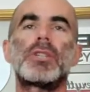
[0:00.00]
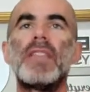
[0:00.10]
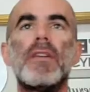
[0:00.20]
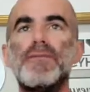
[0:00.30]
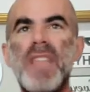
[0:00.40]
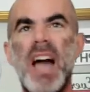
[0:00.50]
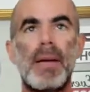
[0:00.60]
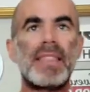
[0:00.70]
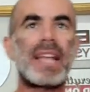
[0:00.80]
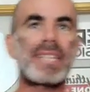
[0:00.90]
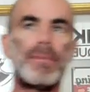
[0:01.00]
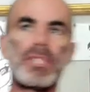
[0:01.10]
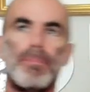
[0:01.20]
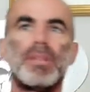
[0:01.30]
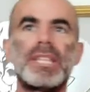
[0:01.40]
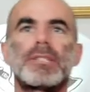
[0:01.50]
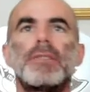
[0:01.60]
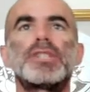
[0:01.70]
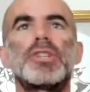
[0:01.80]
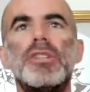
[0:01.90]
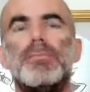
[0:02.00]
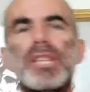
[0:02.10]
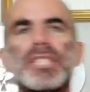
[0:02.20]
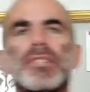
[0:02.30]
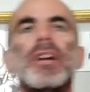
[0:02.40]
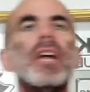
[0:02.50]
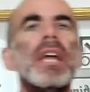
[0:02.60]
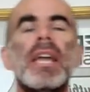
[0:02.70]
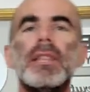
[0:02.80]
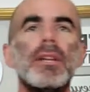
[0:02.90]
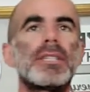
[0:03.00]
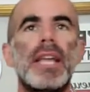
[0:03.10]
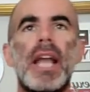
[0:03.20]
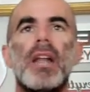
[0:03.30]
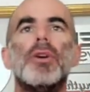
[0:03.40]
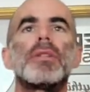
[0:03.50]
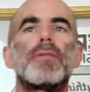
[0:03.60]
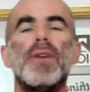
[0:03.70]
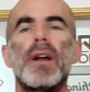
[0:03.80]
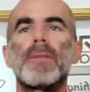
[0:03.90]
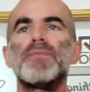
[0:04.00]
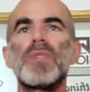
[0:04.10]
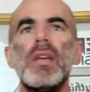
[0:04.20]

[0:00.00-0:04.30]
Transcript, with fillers: And the, now at that time, there's a blister. If I show you the blister, it looks like, I don't know what the fuck